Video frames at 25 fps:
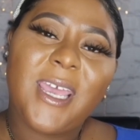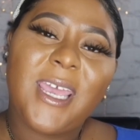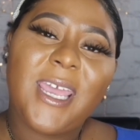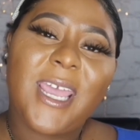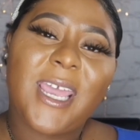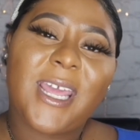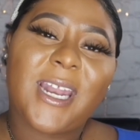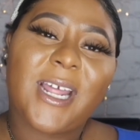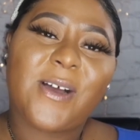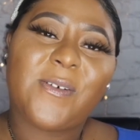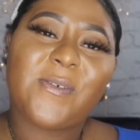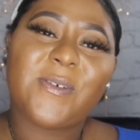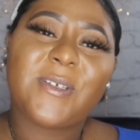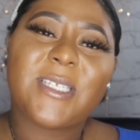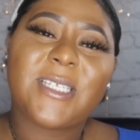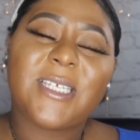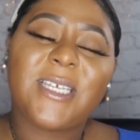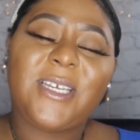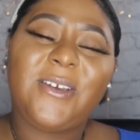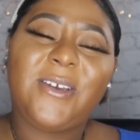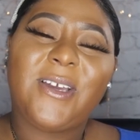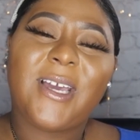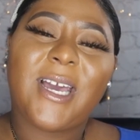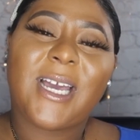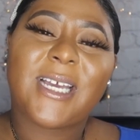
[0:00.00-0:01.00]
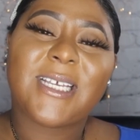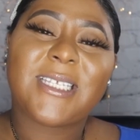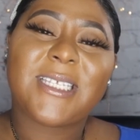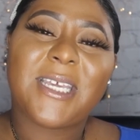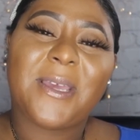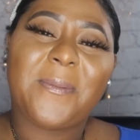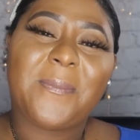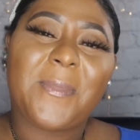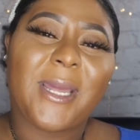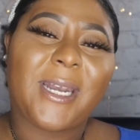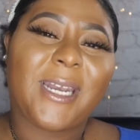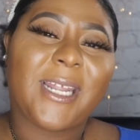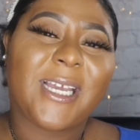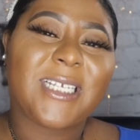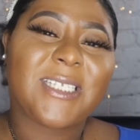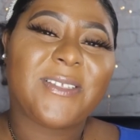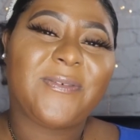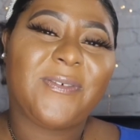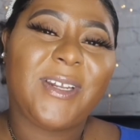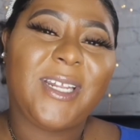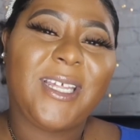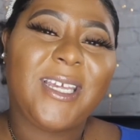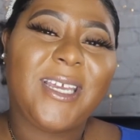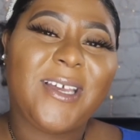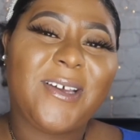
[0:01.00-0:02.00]
And I will see you guys in my next
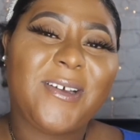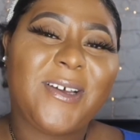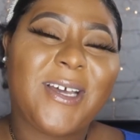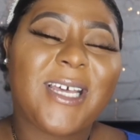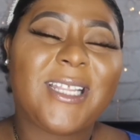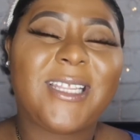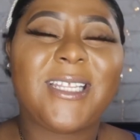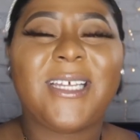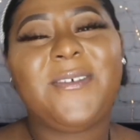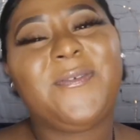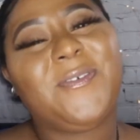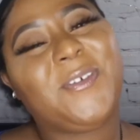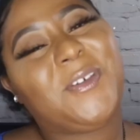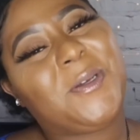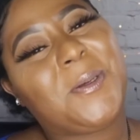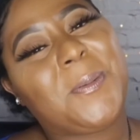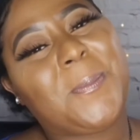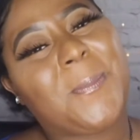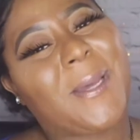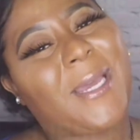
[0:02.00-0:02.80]
video. I love you.